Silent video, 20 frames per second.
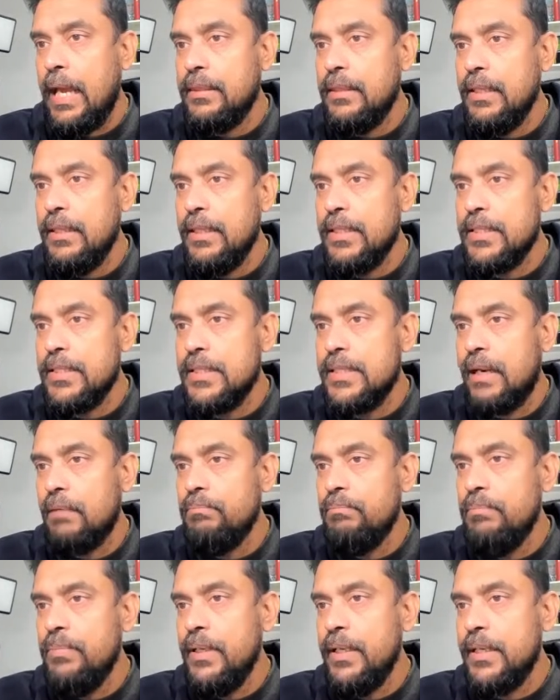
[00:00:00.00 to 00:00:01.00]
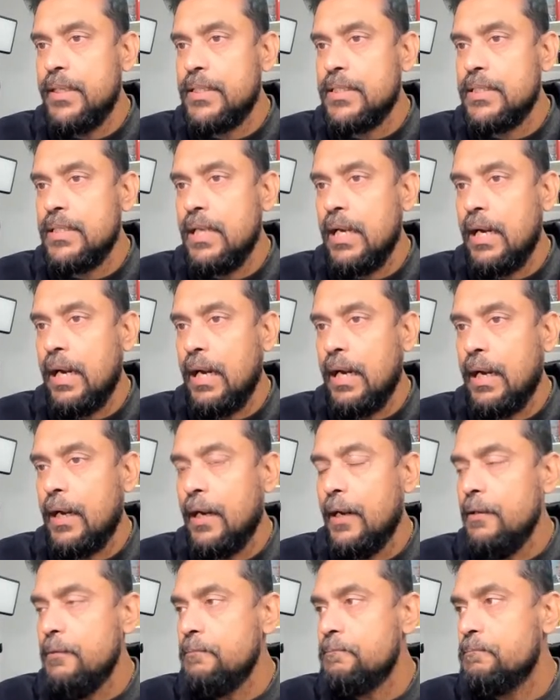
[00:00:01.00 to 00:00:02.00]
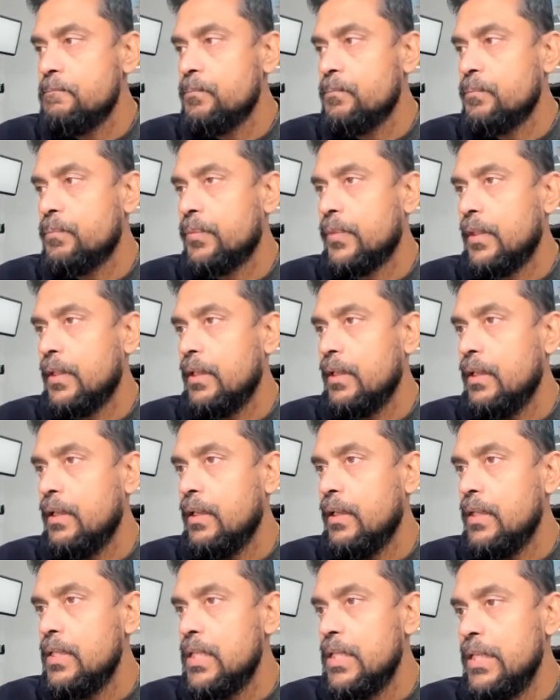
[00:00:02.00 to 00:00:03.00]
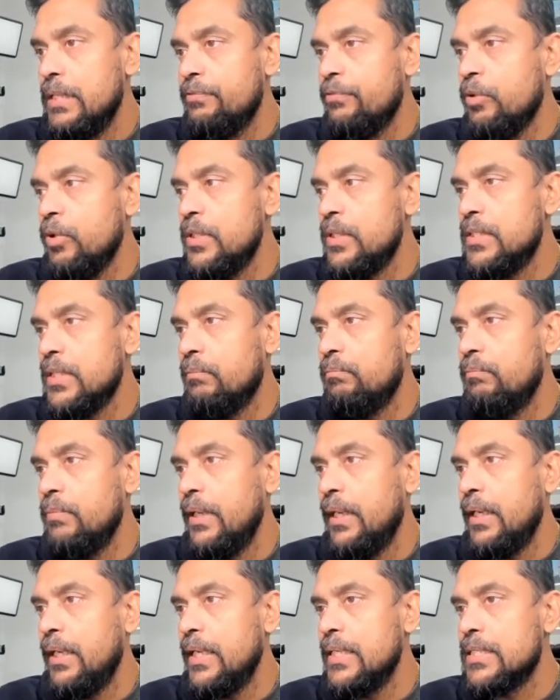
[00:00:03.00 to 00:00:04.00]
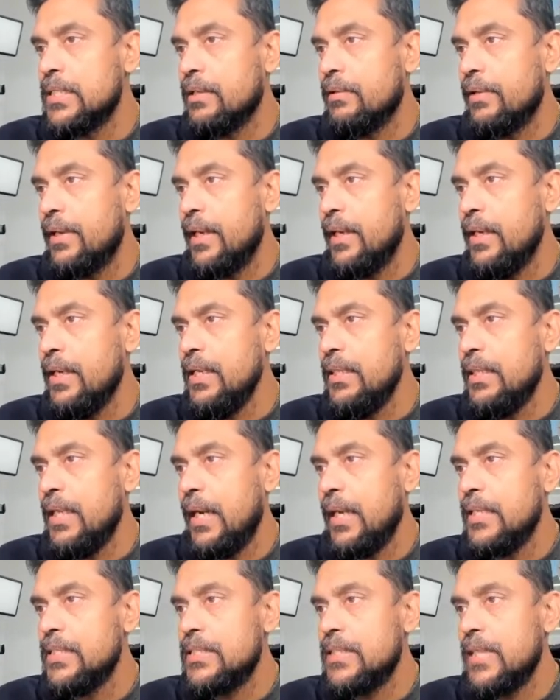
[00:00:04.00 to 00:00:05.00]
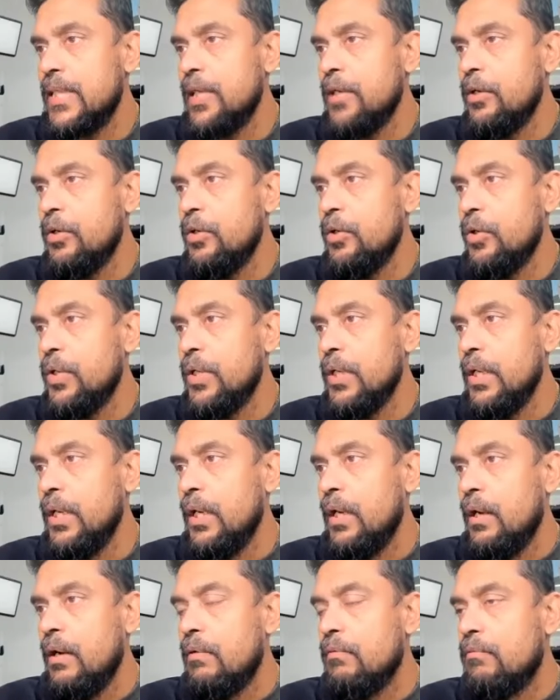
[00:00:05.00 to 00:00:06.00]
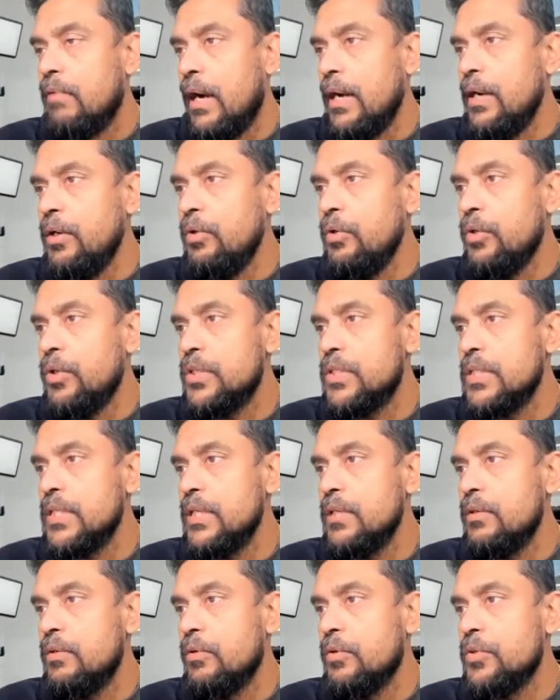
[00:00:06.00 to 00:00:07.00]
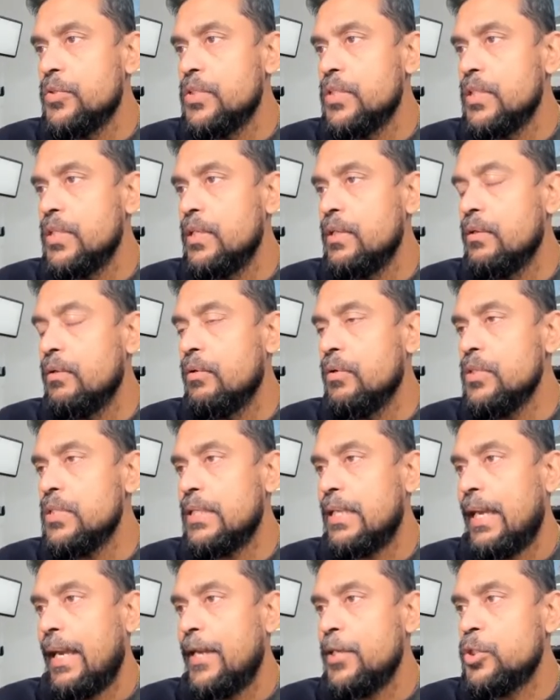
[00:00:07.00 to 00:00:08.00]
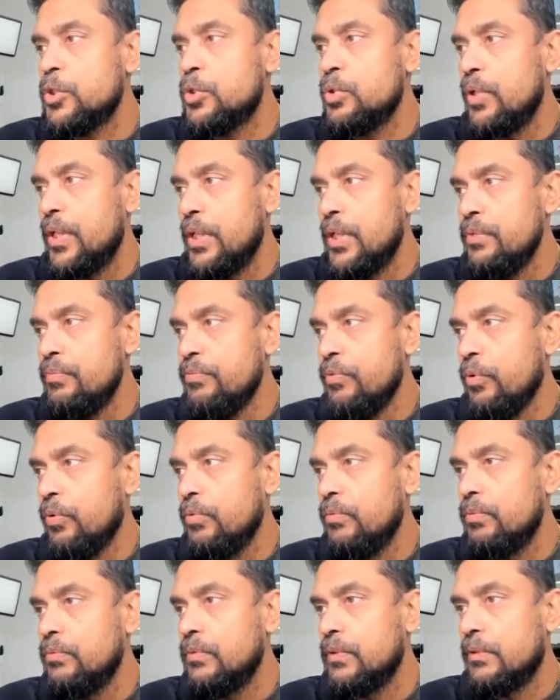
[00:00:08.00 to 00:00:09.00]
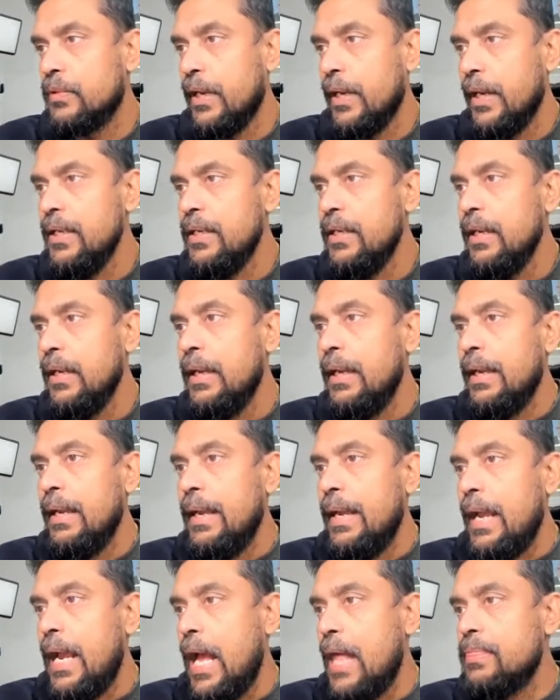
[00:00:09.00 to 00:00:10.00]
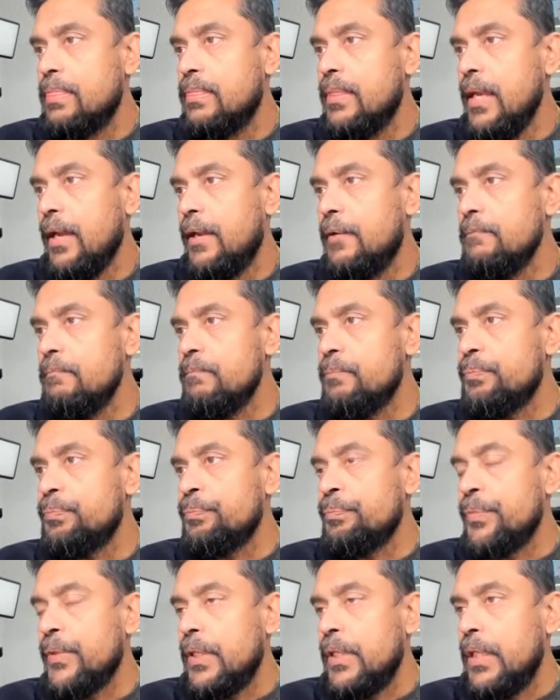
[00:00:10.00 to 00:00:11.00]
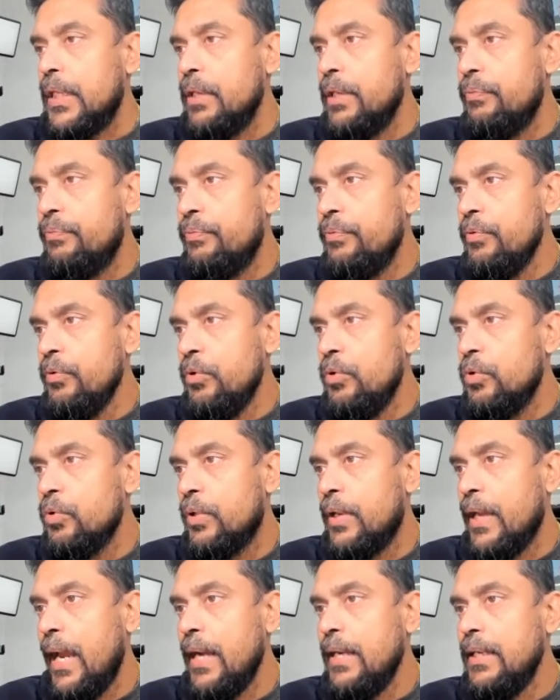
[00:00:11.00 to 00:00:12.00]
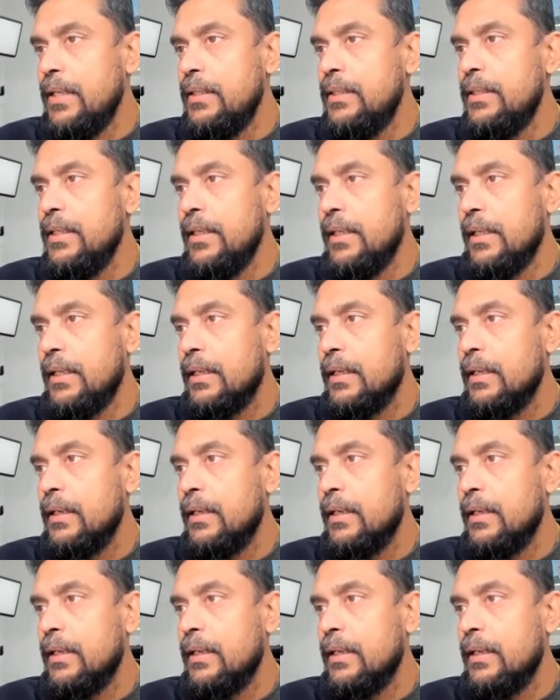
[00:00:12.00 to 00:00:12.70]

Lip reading: then the subnets are, default subnet is created, that is 10.1.00/24, right? And then if you look at the